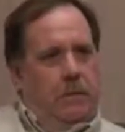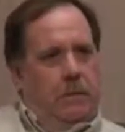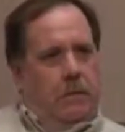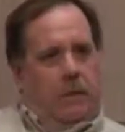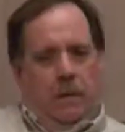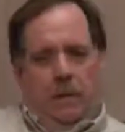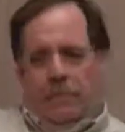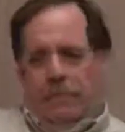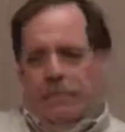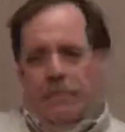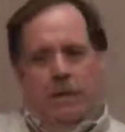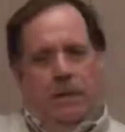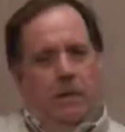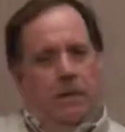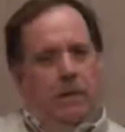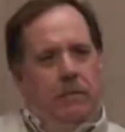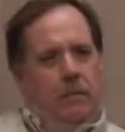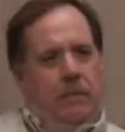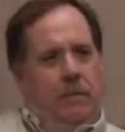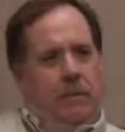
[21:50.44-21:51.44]
Well, I'm sitting
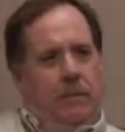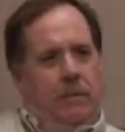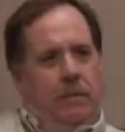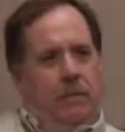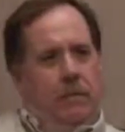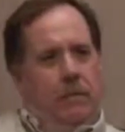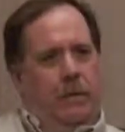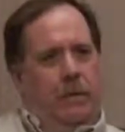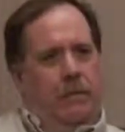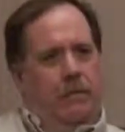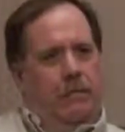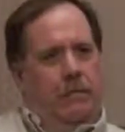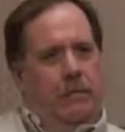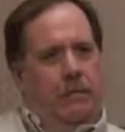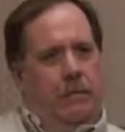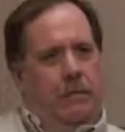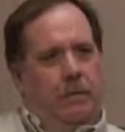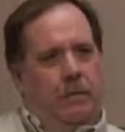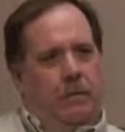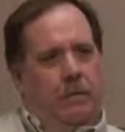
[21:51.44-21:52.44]
over here waiting
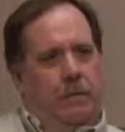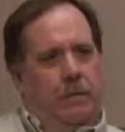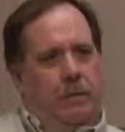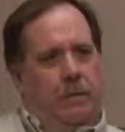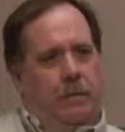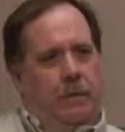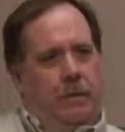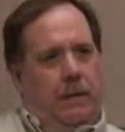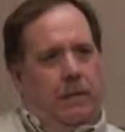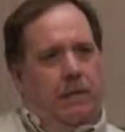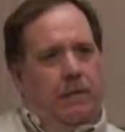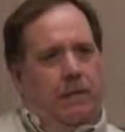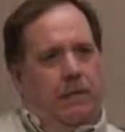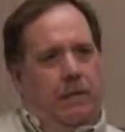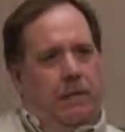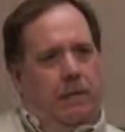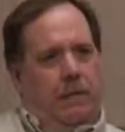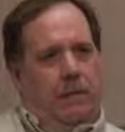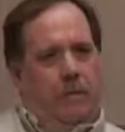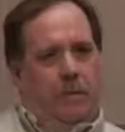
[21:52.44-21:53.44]
for they turn
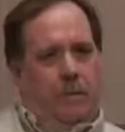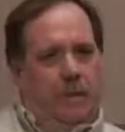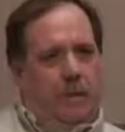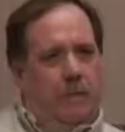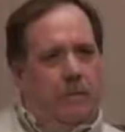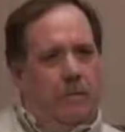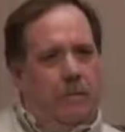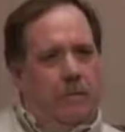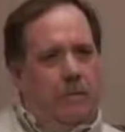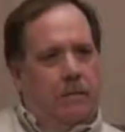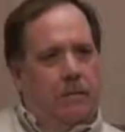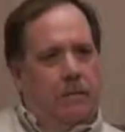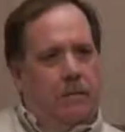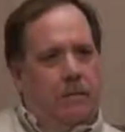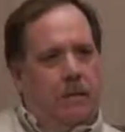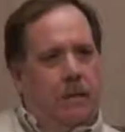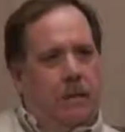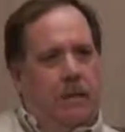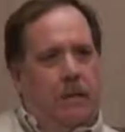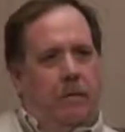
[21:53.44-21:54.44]
on their blinker
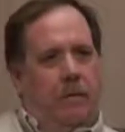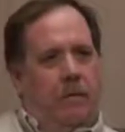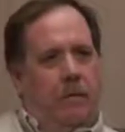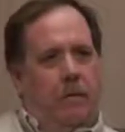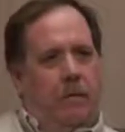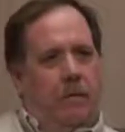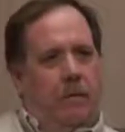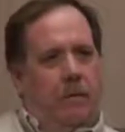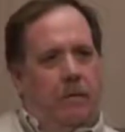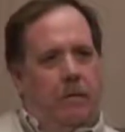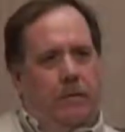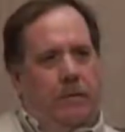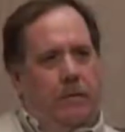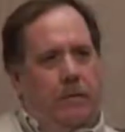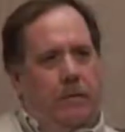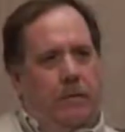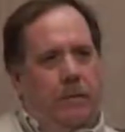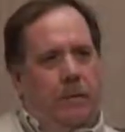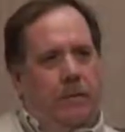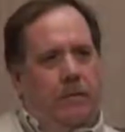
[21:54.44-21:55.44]
but I don't know whether they're
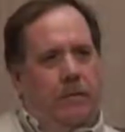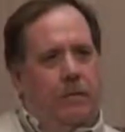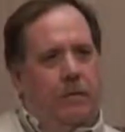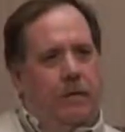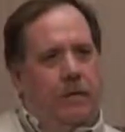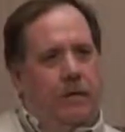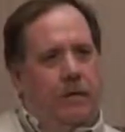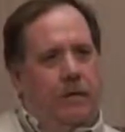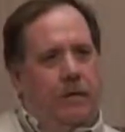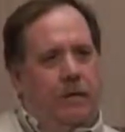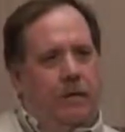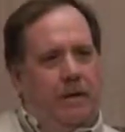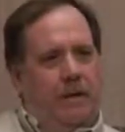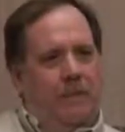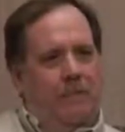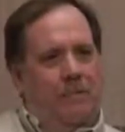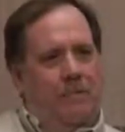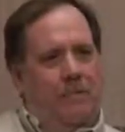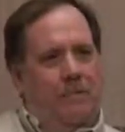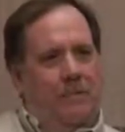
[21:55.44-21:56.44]
going to be turning to the
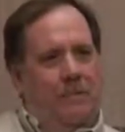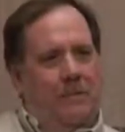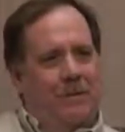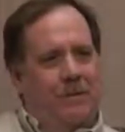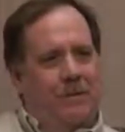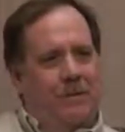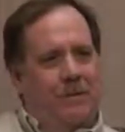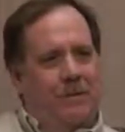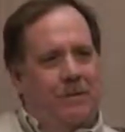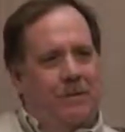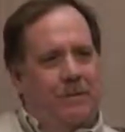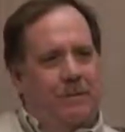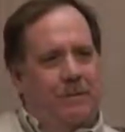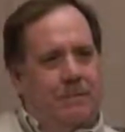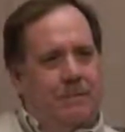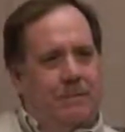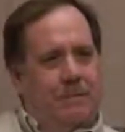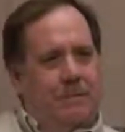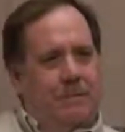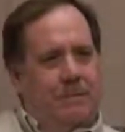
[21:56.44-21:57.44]
eastern or
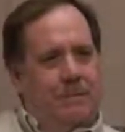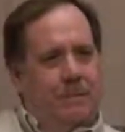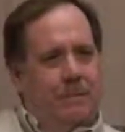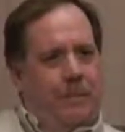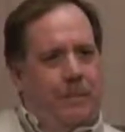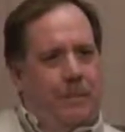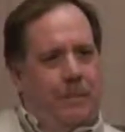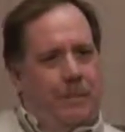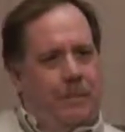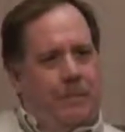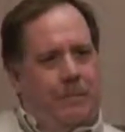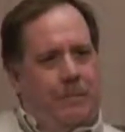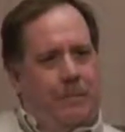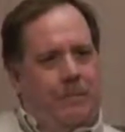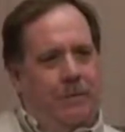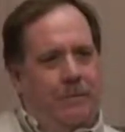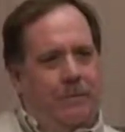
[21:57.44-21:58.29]
the Panamera.